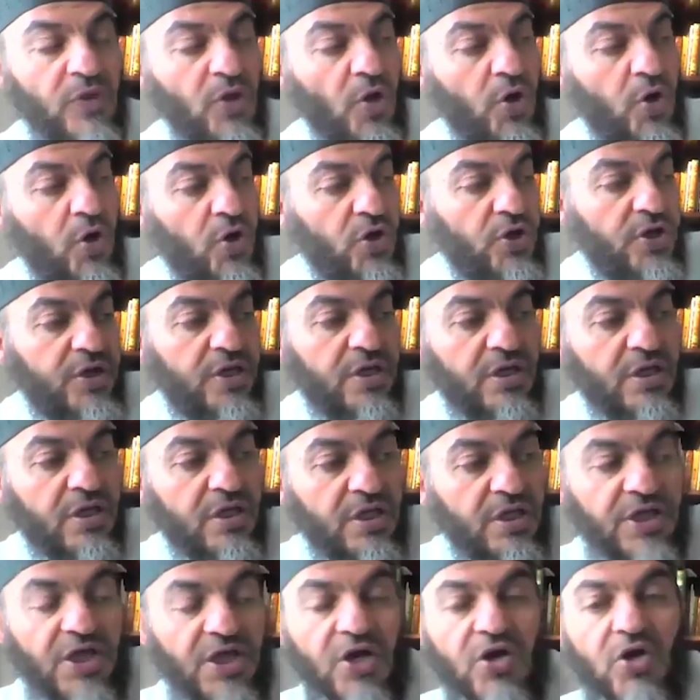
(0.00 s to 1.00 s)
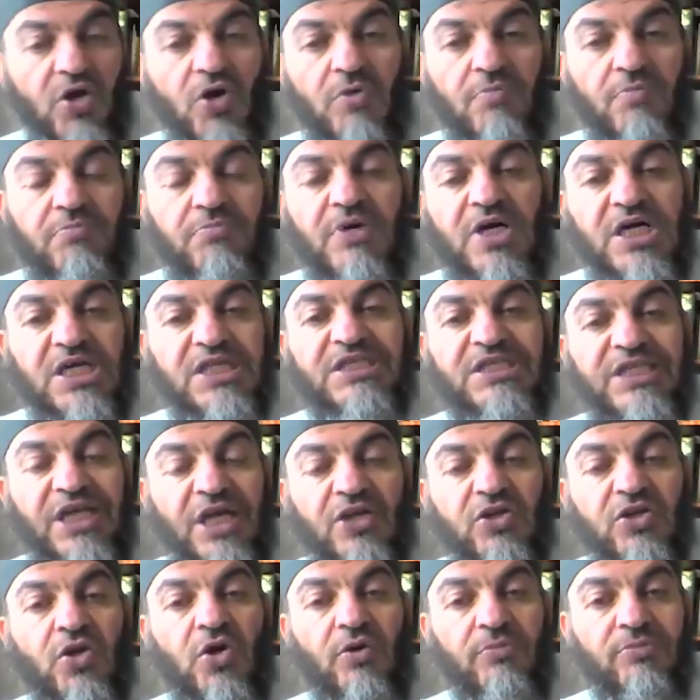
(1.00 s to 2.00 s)
on the commercial
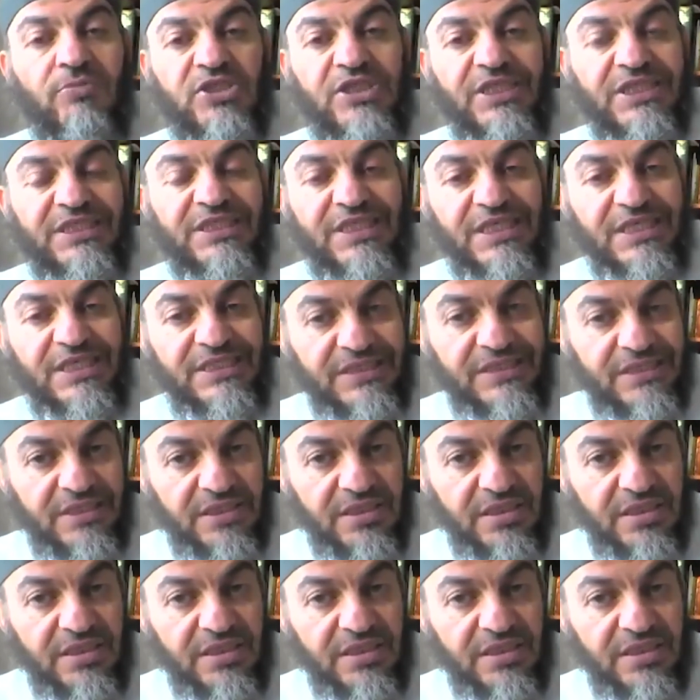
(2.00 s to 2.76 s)
commodities,